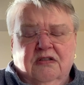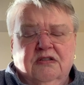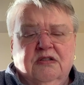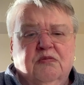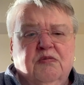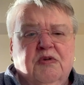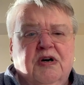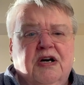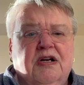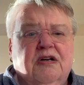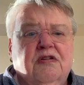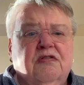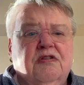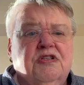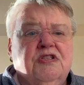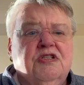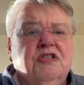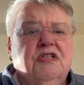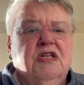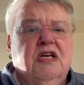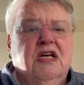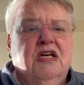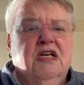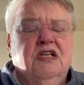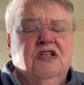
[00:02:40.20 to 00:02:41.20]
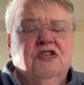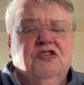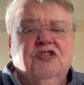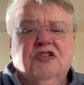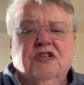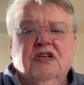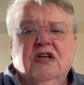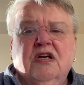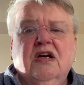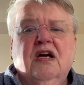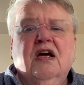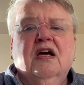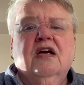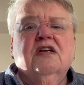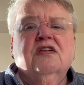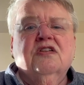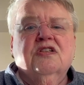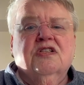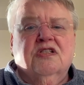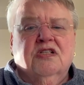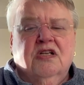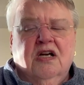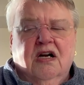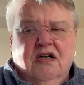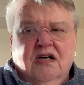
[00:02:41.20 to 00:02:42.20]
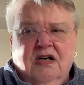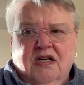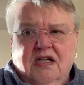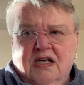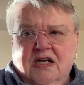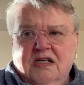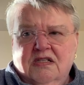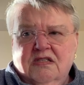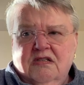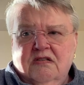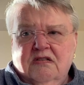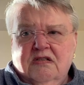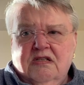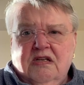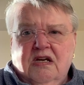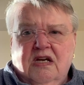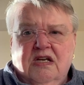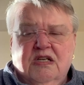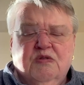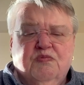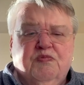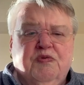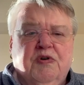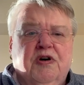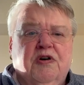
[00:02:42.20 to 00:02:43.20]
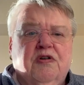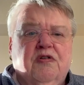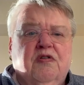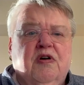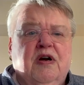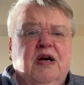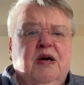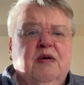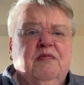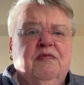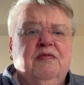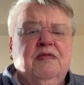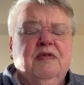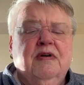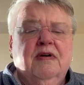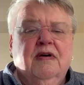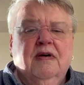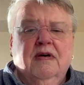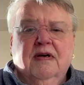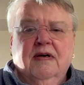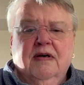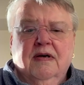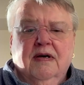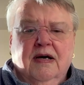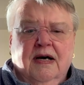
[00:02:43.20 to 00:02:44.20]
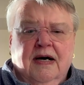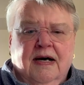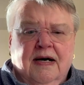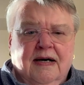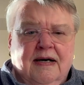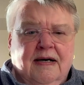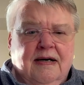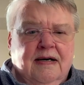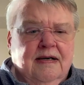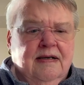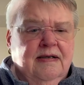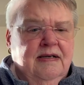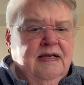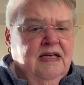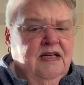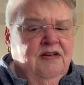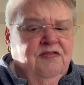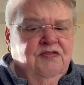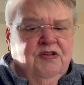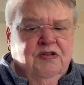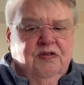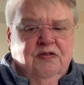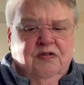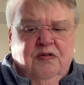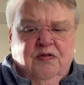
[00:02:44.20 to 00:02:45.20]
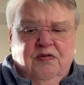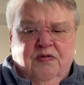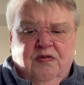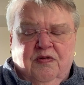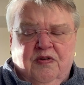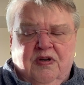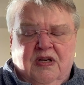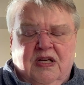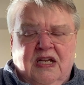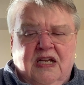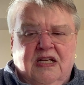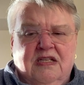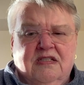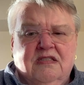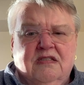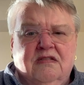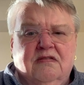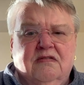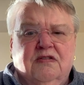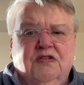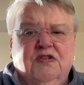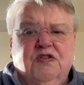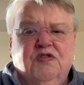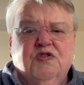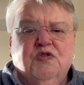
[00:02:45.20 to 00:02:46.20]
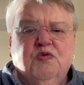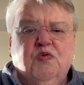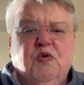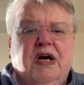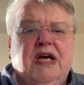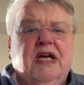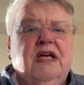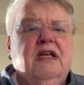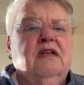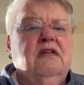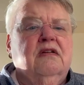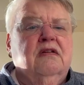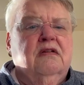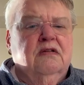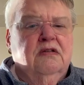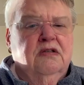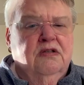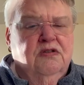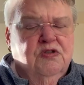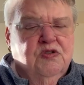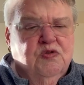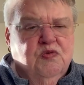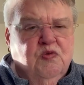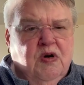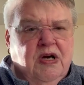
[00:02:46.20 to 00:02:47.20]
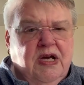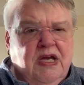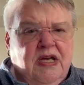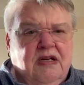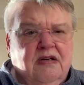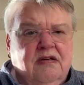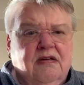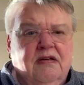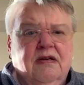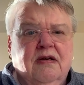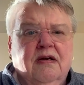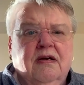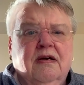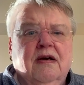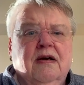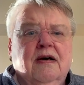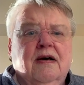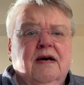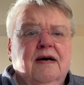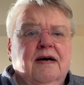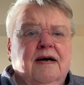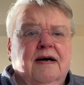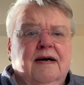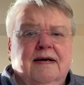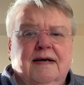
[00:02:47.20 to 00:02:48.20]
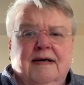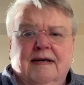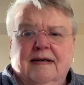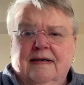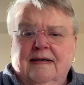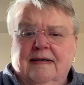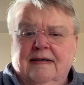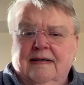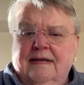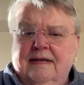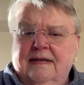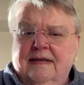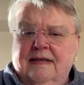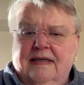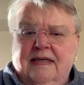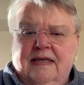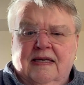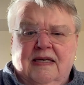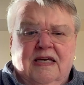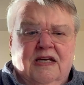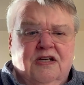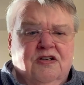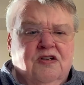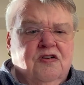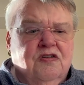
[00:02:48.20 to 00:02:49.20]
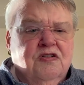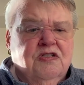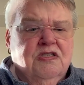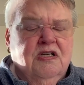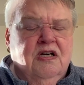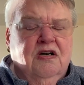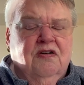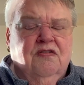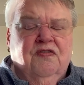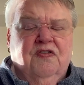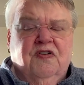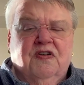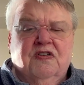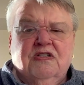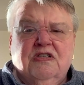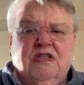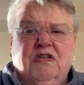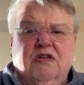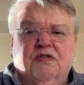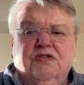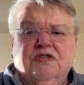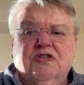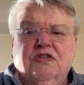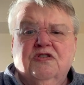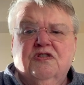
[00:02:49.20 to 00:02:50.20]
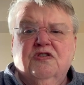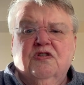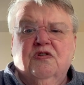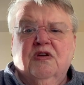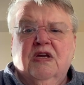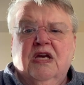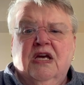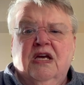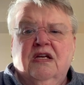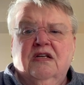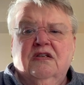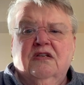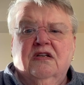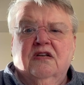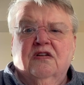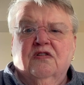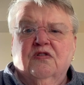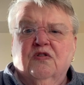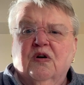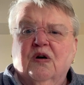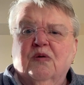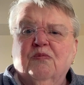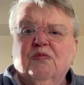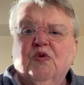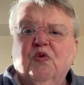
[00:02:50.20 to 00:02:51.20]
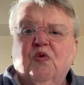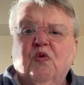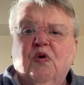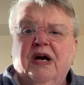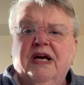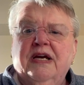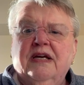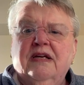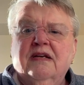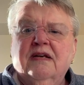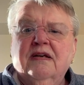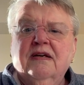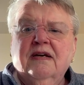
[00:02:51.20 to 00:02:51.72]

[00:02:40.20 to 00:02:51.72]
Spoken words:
or moderate stage, start an exercise program. If you need to lose weight, lose weight. Get yourself as close as you can to your normal weight,